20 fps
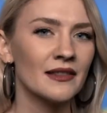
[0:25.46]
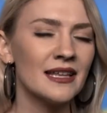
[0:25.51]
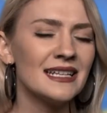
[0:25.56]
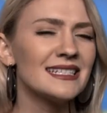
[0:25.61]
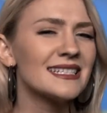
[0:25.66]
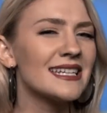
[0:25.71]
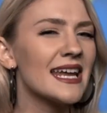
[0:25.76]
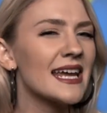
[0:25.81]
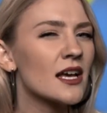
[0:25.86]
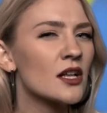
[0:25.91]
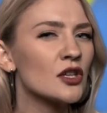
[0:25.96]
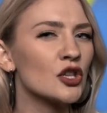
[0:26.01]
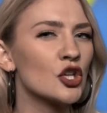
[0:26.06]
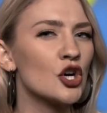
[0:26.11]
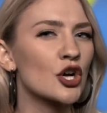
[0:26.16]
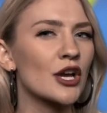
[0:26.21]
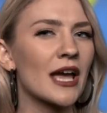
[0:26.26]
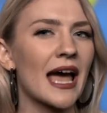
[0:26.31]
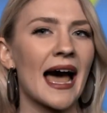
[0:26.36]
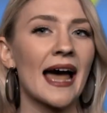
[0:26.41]
Let's take a
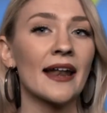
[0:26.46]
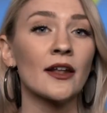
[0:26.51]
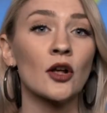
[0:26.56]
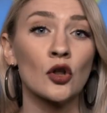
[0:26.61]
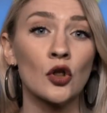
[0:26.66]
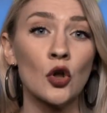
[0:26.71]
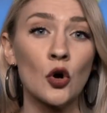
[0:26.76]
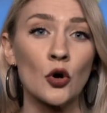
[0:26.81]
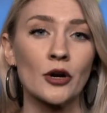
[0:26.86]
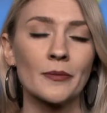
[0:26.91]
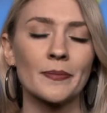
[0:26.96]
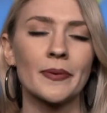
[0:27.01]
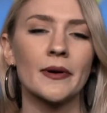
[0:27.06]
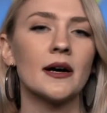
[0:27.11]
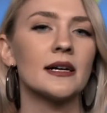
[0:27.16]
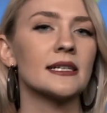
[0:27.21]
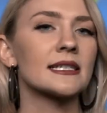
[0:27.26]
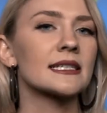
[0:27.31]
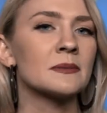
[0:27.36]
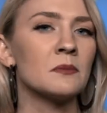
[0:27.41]
look at Glorp,
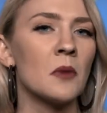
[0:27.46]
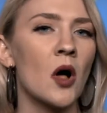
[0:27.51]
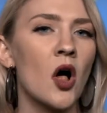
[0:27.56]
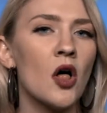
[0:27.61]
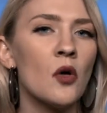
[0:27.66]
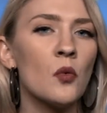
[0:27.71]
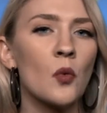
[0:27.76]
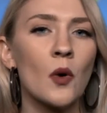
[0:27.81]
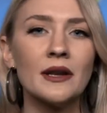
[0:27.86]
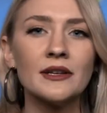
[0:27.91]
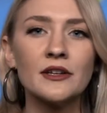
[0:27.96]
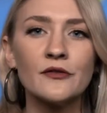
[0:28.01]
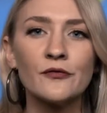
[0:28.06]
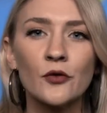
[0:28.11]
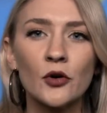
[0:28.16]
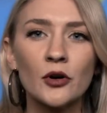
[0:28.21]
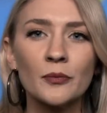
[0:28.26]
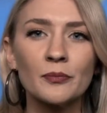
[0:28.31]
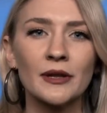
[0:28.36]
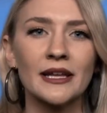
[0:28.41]
a small 1 to
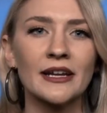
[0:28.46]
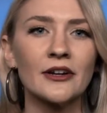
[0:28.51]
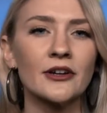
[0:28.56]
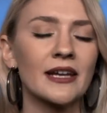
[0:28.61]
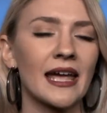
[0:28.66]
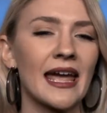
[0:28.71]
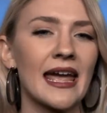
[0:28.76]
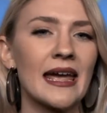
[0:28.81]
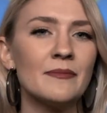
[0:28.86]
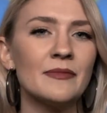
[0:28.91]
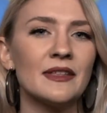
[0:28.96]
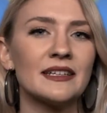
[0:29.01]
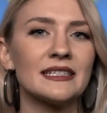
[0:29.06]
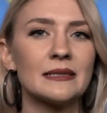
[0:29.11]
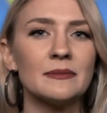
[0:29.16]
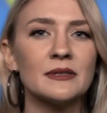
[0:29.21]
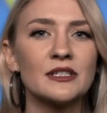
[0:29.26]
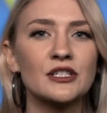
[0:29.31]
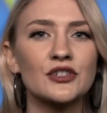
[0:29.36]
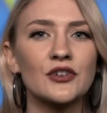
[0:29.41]
4 player game that
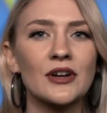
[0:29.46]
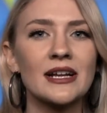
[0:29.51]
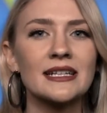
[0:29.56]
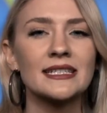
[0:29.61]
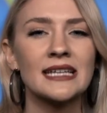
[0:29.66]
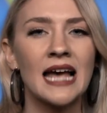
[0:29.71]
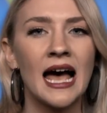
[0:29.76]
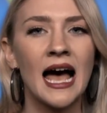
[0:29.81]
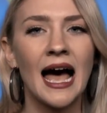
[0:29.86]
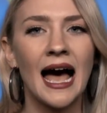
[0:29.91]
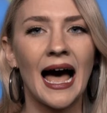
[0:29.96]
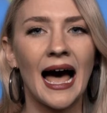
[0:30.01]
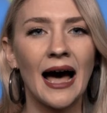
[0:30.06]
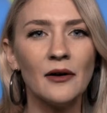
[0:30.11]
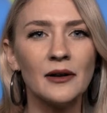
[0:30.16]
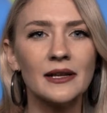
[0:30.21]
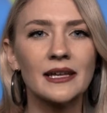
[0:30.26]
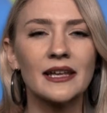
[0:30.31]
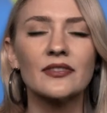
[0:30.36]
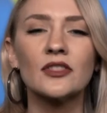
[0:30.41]
demonstrates how
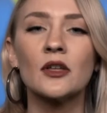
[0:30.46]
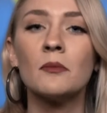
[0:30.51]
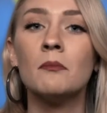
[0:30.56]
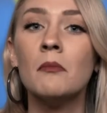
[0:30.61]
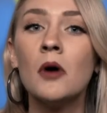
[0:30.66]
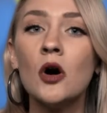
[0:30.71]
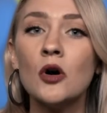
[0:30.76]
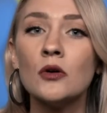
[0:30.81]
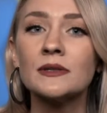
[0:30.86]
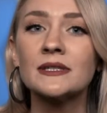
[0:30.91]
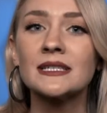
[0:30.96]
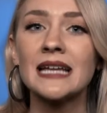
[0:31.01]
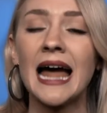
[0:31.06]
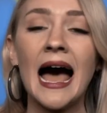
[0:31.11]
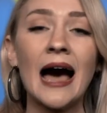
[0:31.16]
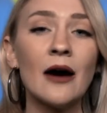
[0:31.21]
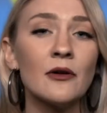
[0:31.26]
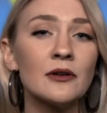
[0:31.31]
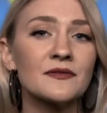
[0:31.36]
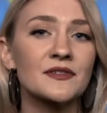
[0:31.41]
to get the most
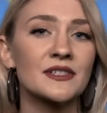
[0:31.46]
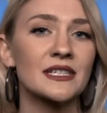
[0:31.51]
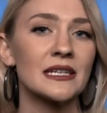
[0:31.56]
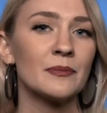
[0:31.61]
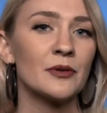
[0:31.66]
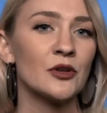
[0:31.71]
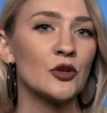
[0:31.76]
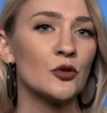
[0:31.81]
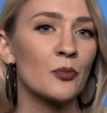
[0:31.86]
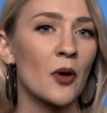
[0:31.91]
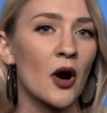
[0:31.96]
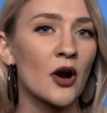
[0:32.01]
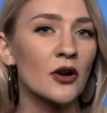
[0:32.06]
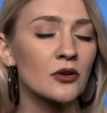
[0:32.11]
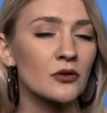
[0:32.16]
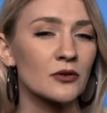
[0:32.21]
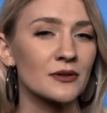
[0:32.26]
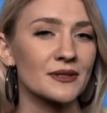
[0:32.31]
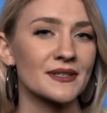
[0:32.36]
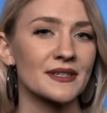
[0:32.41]
out of CPU
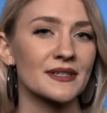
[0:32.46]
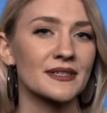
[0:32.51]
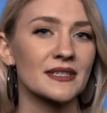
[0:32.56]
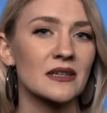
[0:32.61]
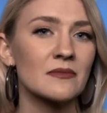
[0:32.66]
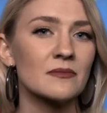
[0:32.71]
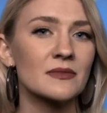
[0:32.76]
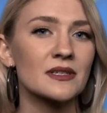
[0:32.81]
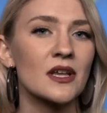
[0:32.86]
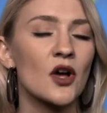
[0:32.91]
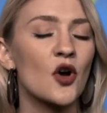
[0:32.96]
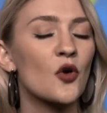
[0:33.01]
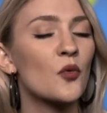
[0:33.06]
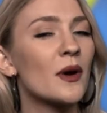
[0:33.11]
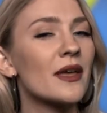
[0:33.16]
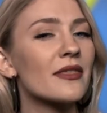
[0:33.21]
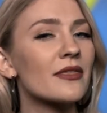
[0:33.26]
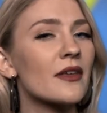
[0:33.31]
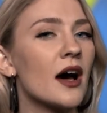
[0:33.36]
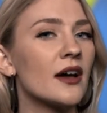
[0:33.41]
particle systems
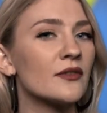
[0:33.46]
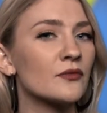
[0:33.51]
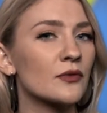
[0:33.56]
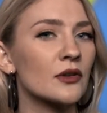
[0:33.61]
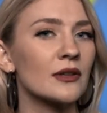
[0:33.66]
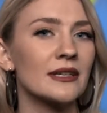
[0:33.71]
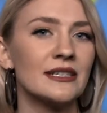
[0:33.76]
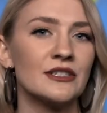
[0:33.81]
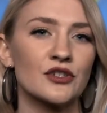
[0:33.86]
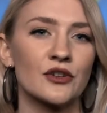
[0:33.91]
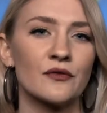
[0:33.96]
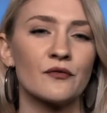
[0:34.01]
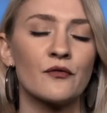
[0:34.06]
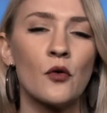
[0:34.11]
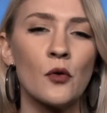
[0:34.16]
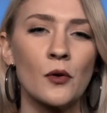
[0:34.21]
with Unreal Engine